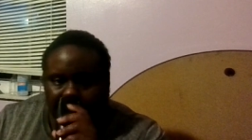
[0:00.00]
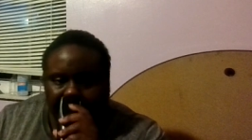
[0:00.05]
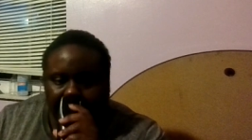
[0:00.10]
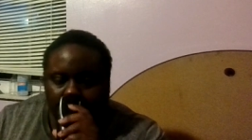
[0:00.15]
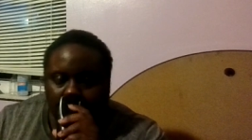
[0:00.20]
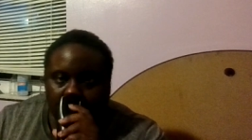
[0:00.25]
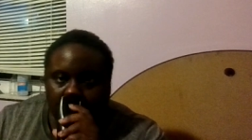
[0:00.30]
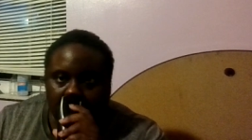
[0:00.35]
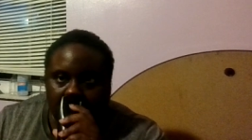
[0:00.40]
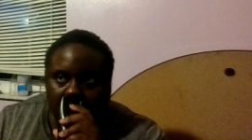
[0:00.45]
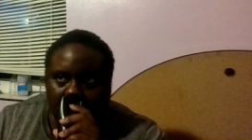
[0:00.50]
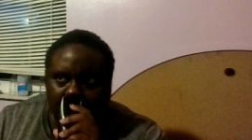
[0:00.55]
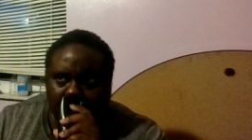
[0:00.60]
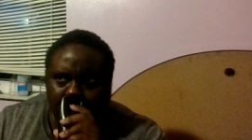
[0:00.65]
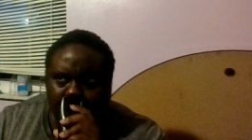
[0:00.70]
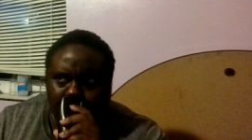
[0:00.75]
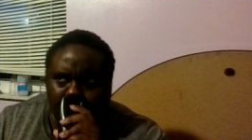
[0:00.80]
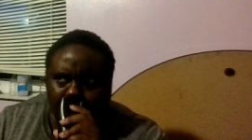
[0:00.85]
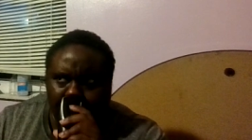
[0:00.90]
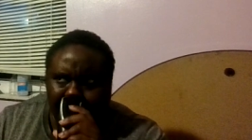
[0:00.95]
I was there
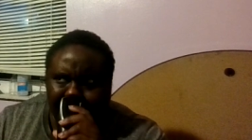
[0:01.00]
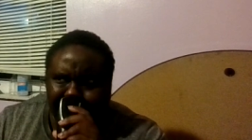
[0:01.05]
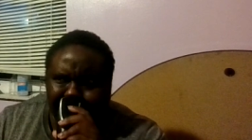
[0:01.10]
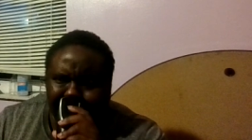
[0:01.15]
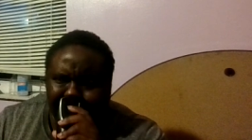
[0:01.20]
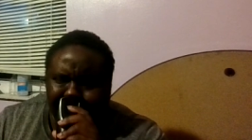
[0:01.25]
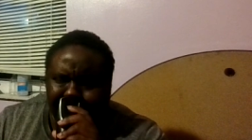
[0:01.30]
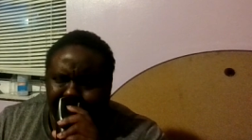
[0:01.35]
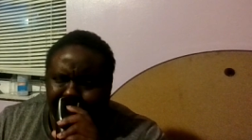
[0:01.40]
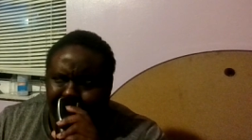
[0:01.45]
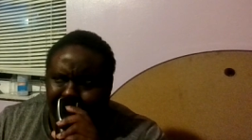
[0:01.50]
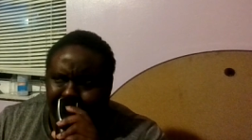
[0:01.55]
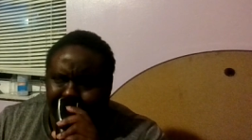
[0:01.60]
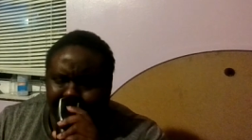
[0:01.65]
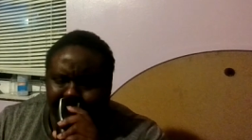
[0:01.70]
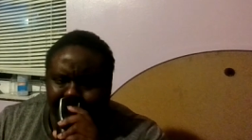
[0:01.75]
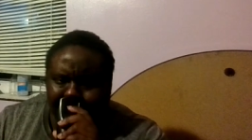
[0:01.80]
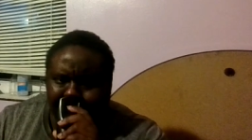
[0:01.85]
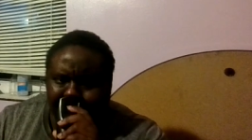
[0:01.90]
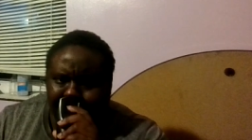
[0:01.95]
for like
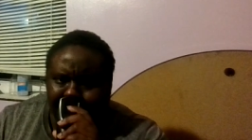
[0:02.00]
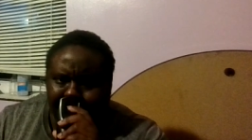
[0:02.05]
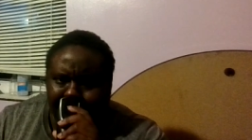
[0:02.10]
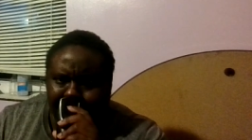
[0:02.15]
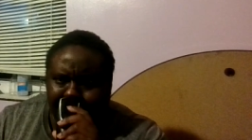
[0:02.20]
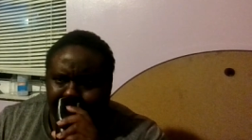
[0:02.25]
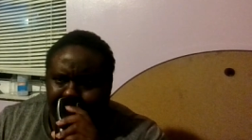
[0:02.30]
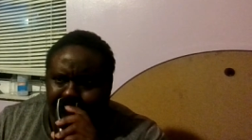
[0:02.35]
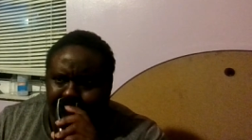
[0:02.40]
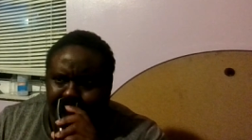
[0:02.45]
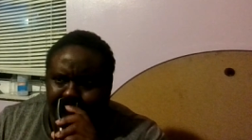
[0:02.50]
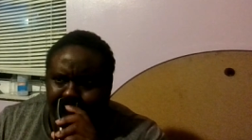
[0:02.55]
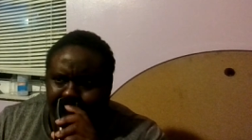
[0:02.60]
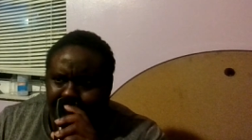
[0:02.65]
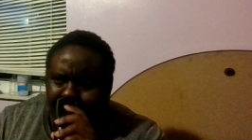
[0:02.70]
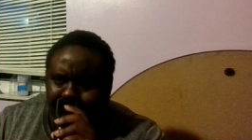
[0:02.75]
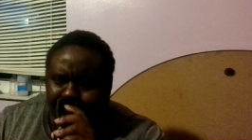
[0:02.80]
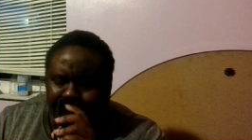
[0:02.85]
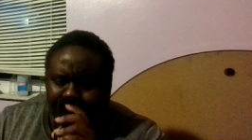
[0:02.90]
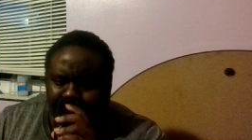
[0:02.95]

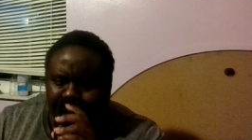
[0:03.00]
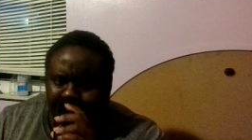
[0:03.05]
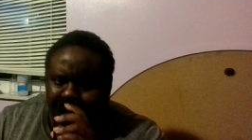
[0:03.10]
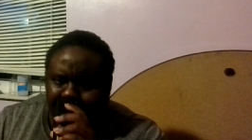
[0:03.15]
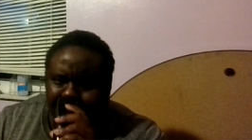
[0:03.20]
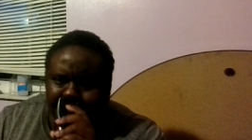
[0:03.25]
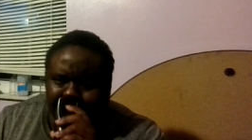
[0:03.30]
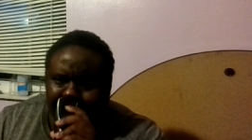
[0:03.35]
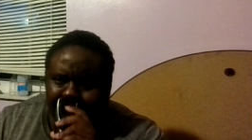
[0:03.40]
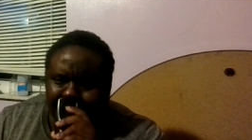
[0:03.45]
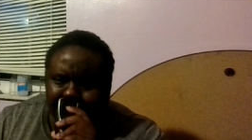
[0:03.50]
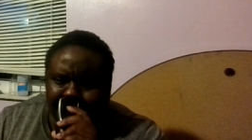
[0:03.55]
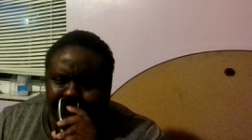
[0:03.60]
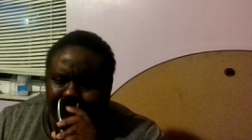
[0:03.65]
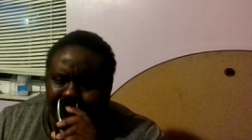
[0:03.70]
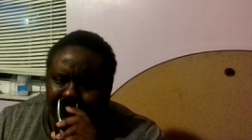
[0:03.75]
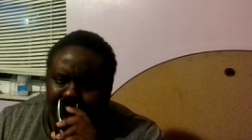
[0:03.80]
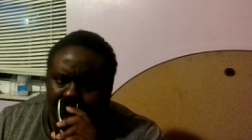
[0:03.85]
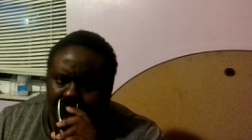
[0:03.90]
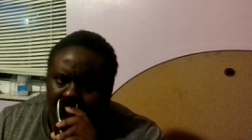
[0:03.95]
um, not
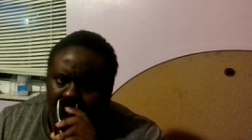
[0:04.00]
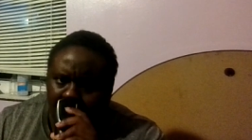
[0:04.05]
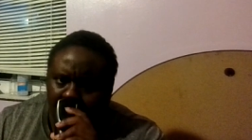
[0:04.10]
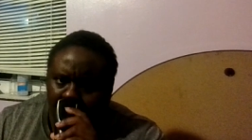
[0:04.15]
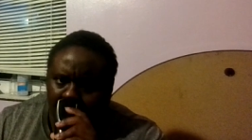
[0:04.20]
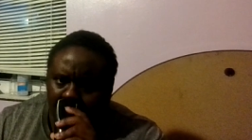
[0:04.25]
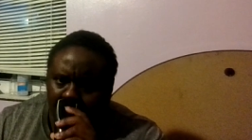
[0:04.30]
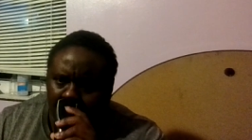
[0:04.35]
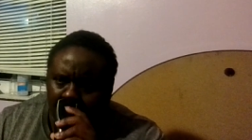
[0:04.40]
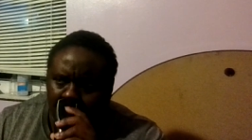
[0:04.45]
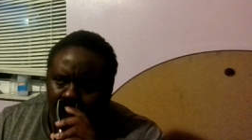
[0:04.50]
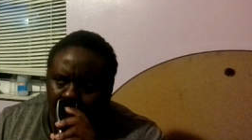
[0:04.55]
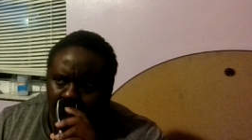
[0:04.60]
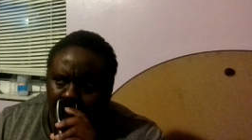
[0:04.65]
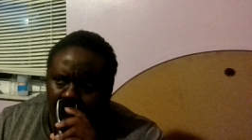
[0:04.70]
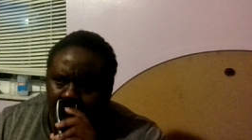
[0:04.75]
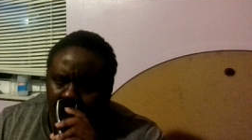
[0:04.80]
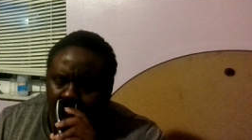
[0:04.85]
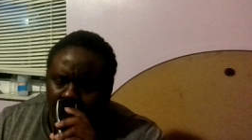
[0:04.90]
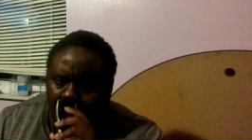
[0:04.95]
that long.
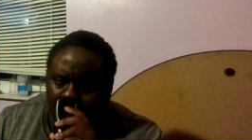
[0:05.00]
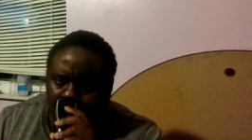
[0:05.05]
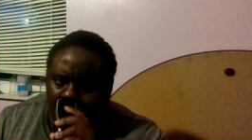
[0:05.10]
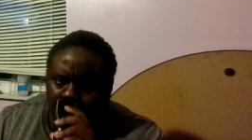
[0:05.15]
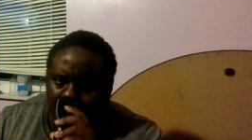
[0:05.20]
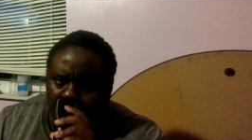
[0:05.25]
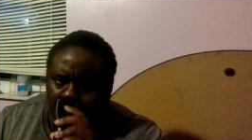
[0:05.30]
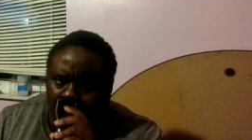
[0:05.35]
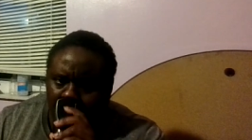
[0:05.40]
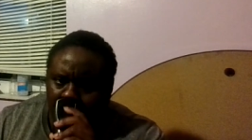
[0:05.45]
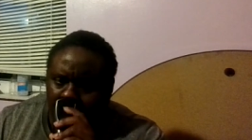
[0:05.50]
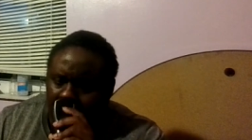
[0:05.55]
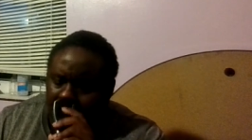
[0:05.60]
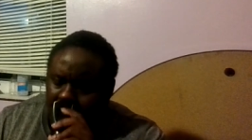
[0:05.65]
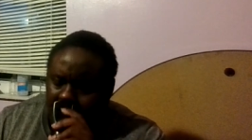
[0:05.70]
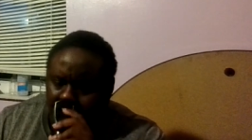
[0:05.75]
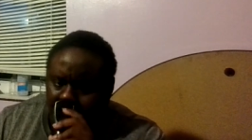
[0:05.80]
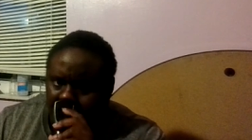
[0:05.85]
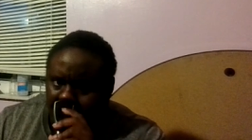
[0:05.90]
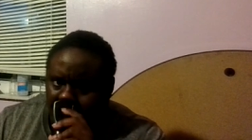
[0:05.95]

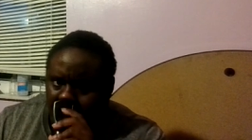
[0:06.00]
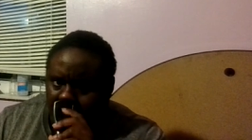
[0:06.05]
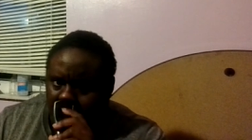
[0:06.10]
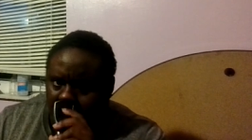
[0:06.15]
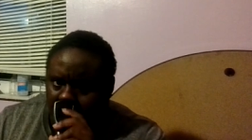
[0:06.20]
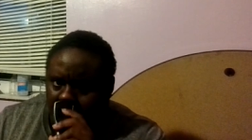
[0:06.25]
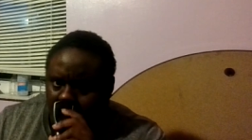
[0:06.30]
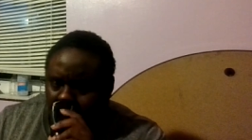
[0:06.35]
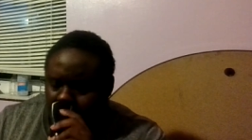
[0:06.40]
Not that long.